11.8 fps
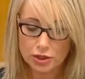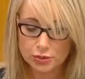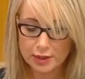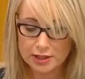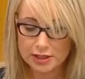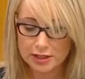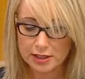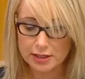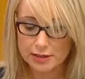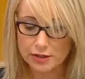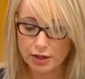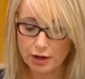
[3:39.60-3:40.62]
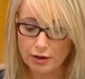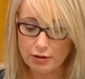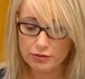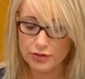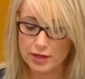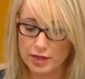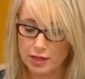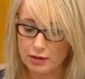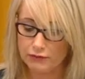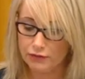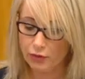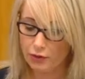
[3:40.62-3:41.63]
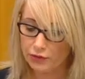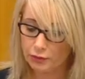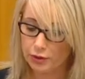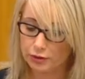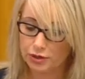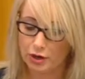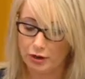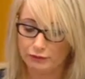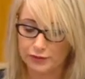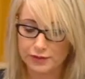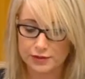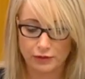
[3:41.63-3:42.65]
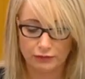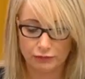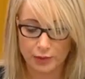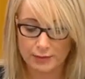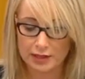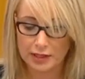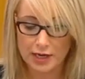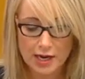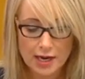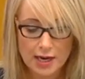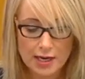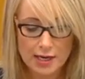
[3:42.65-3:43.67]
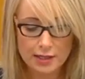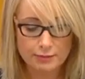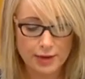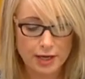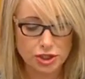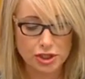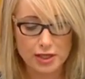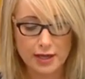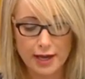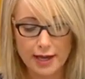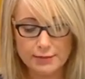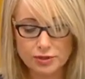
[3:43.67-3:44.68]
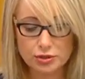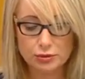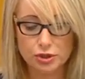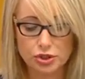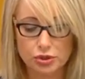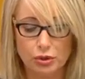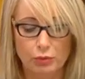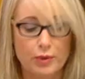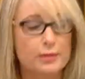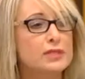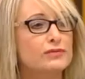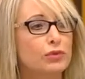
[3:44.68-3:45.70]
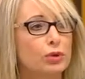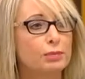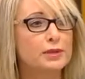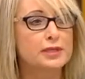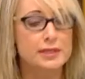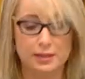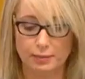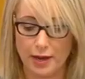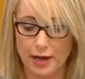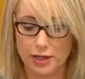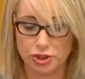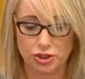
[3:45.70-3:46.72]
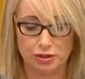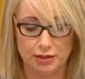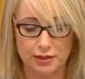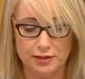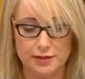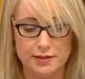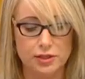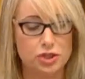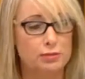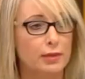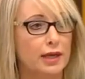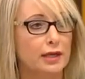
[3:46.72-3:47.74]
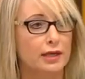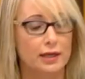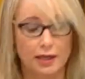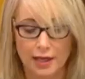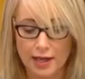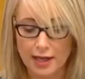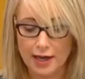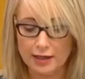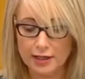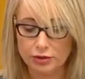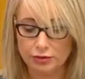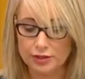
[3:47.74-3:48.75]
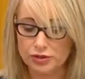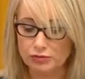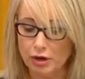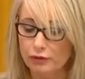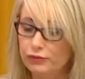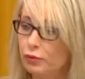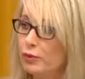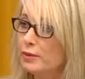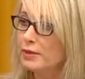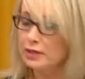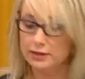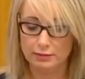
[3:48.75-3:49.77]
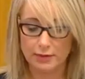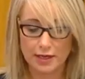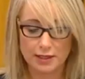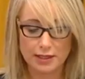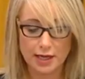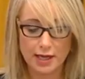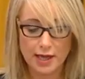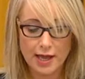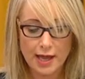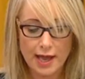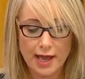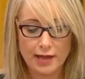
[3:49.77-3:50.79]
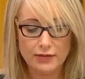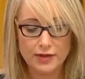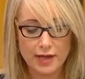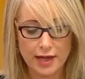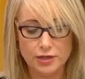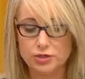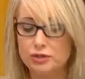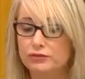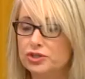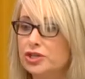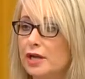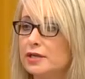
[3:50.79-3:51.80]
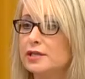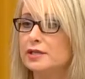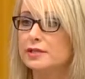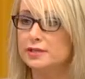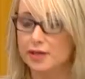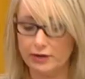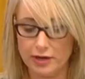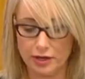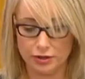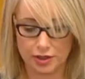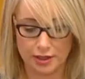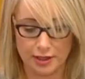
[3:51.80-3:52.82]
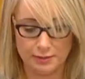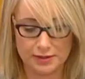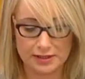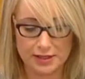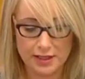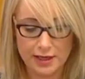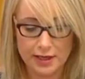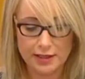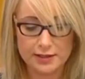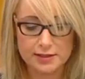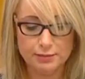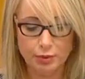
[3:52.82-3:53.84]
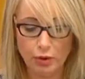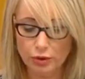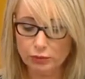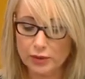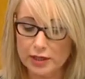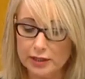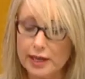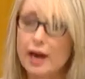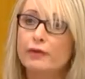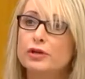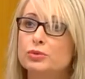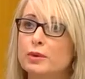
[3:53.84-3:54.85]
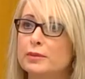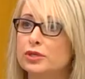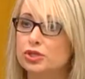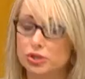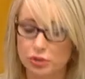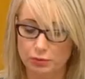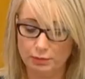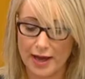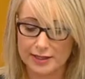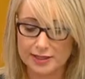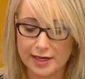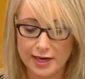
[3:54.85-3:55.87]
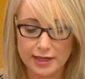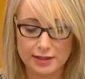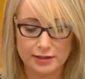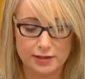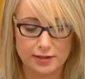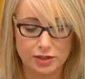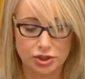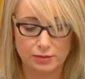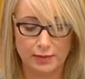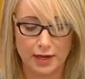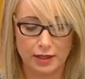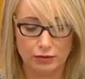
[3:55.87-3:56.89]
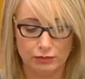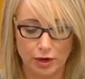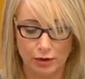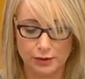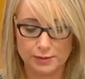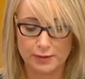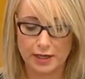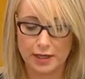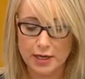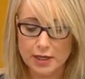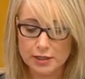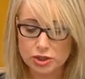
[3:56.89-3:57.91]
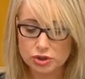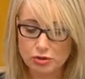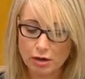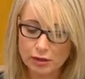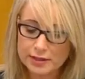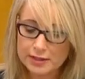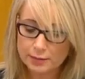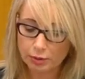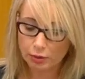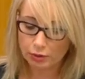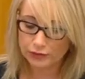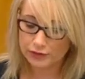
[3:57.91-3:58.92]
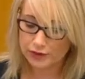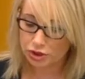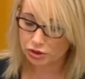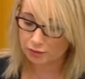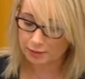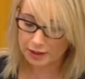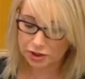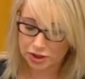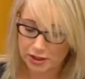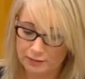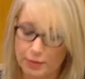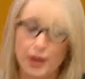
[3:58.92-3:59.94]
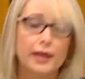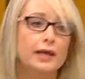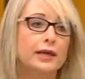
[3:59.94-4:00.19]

20 years ago, the 4th World Conference of Women in Beijing aimed to ensure women's full participation in decision-making, an increased role for women in the media and the end of gender stereotypes. And it's important we encourage women to partake in decision-making roles, but I strongly support that this should be achieved by